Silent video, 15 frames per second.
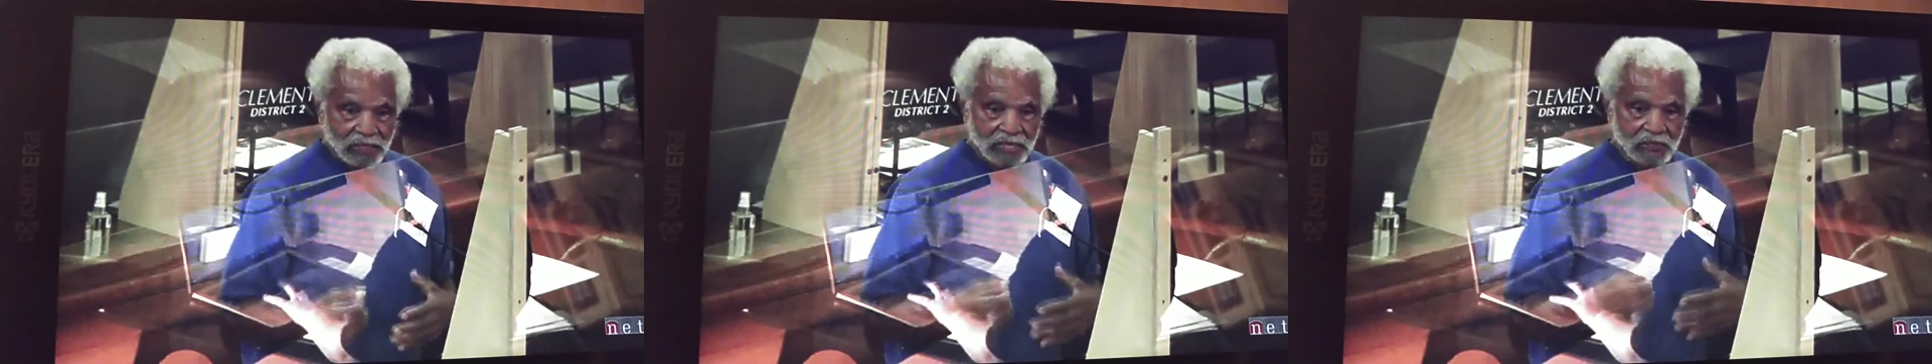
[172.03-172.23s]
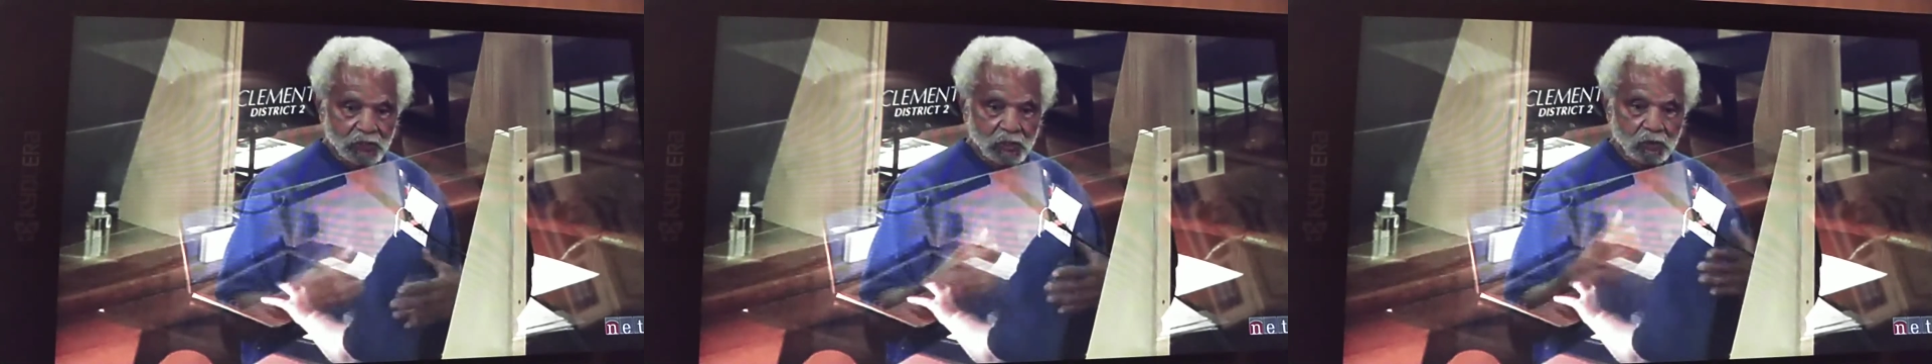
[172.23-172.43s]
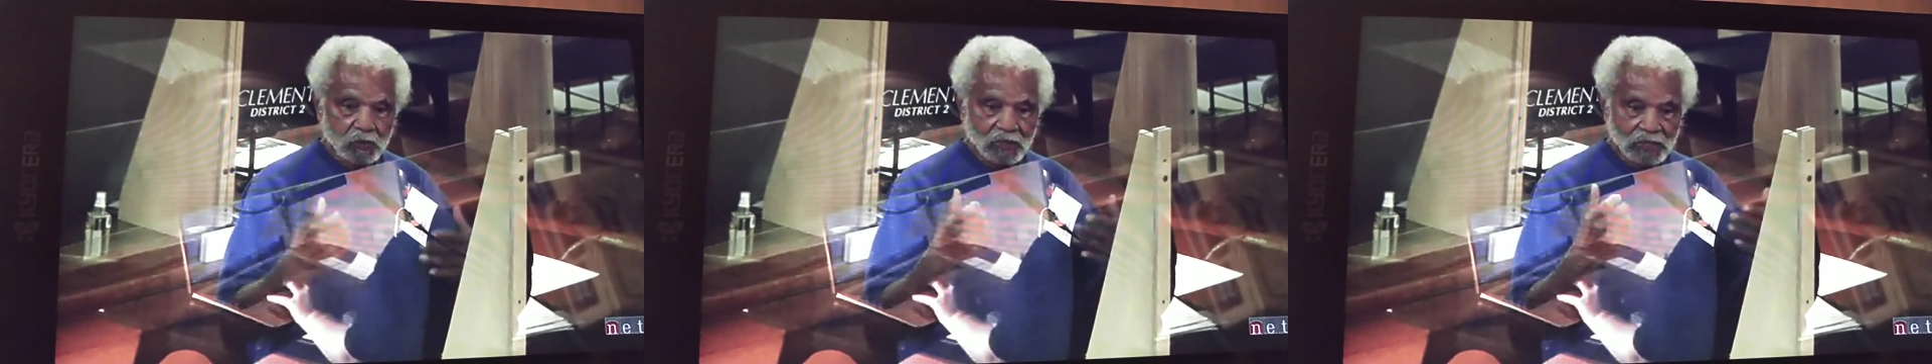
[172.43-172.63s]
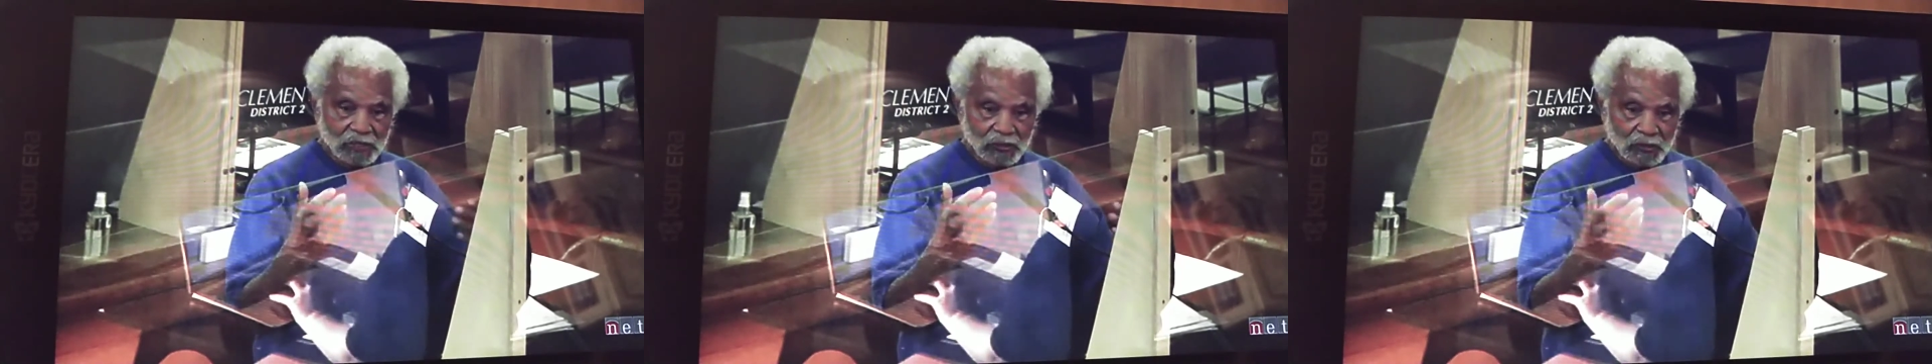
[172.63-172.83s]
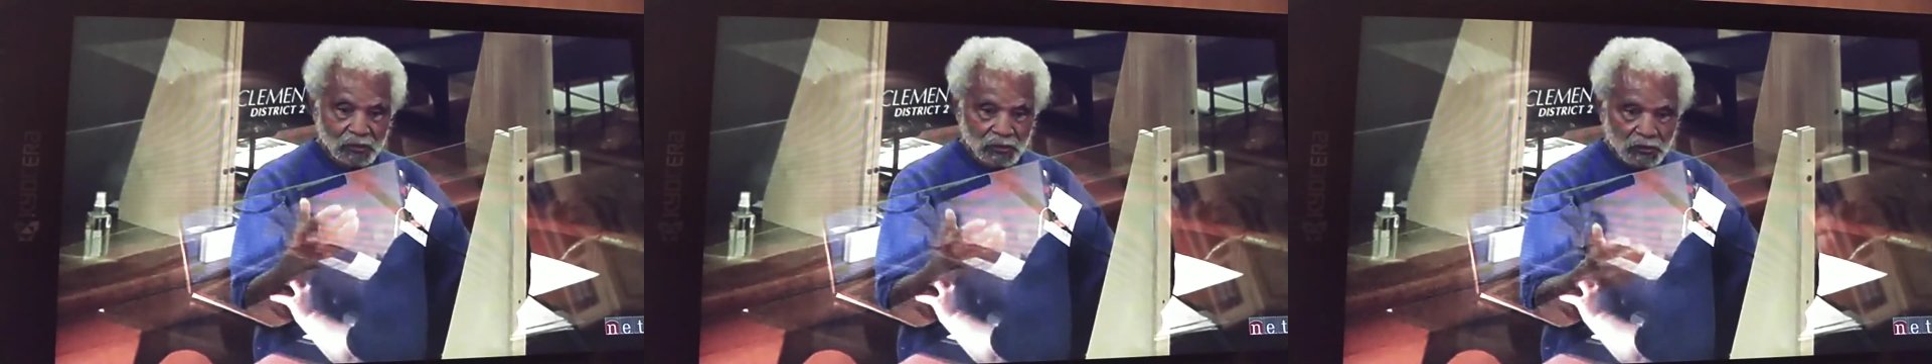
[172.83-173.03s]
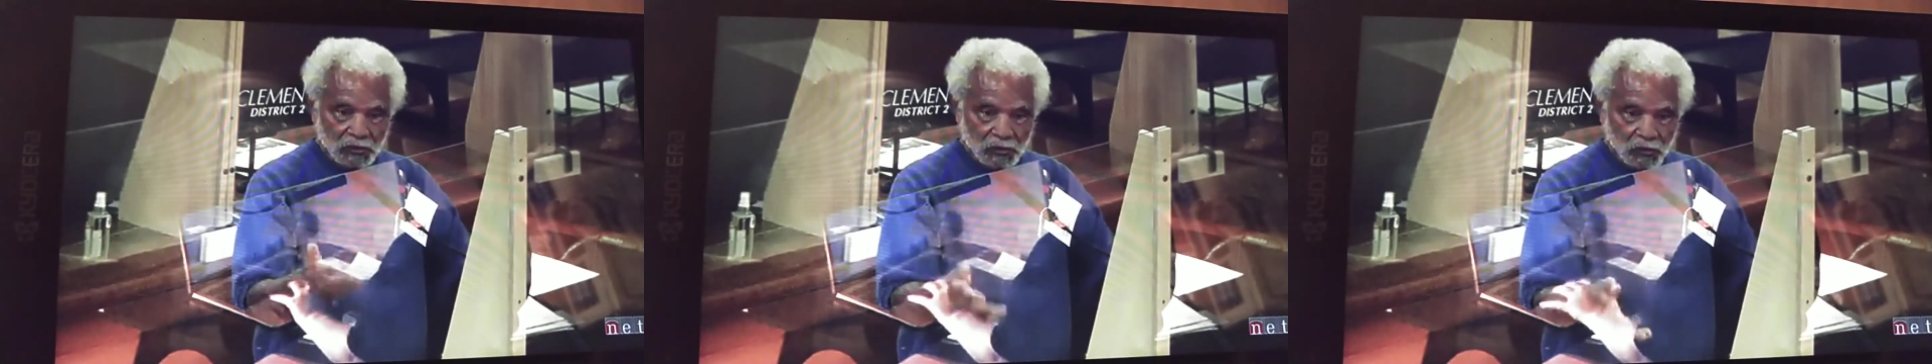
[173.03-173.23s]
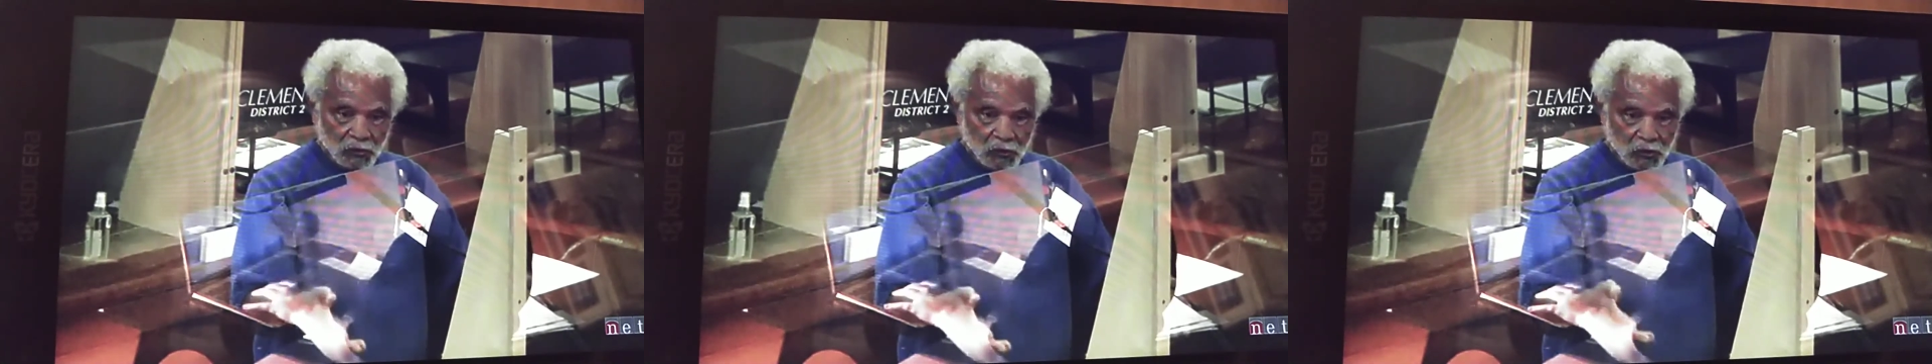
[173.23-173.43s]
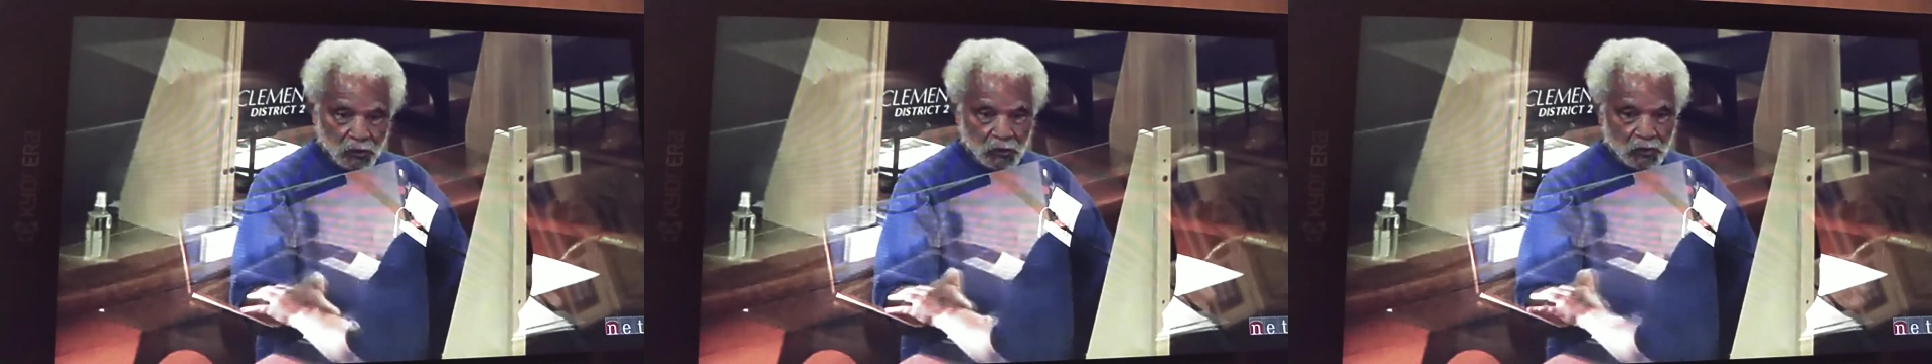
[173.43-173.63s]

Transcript: that you're willing to use